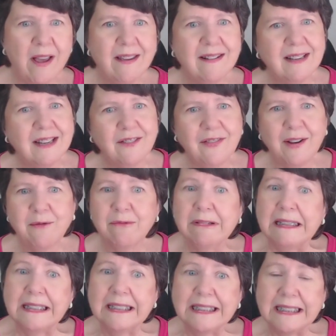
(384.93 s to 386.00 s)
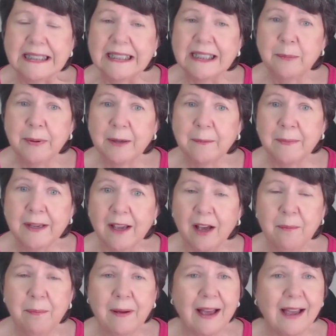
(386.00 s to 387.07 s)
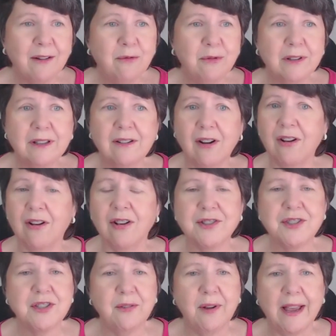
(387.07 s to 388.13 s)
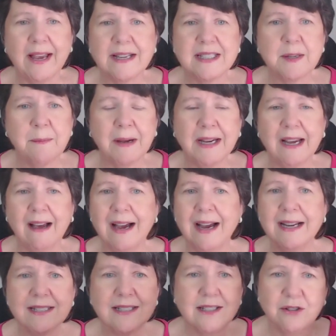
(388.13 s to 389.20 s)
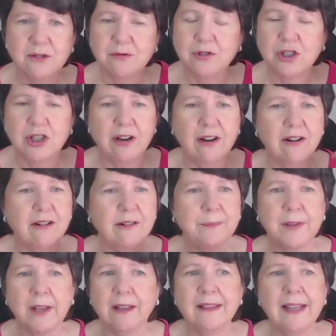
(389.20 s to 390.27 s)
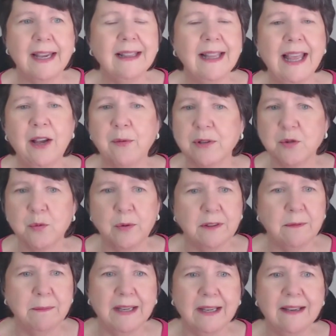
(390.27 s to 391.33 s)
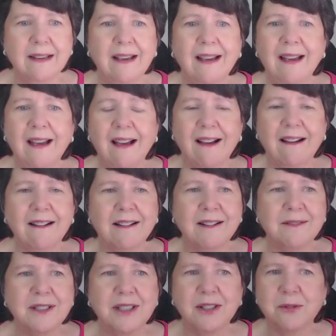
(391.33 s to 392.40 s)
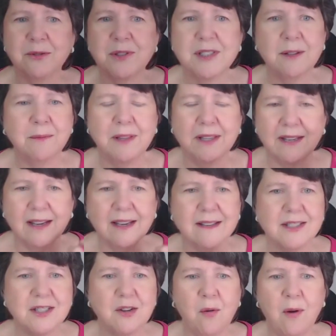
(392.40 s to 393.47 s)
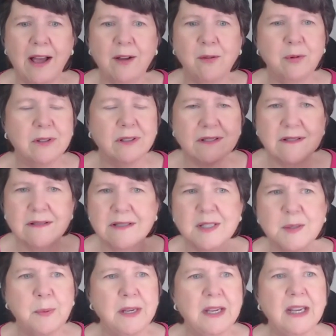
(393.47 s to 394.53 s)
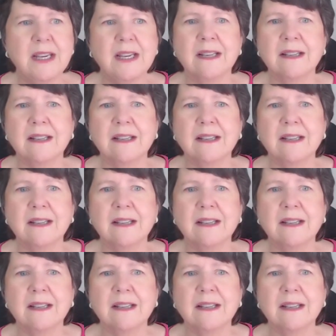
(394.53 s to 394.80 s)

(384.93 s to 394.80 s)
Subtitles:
if I really needed to pick me up, I would also ask my guides to share a light language with me, something. And so I would speak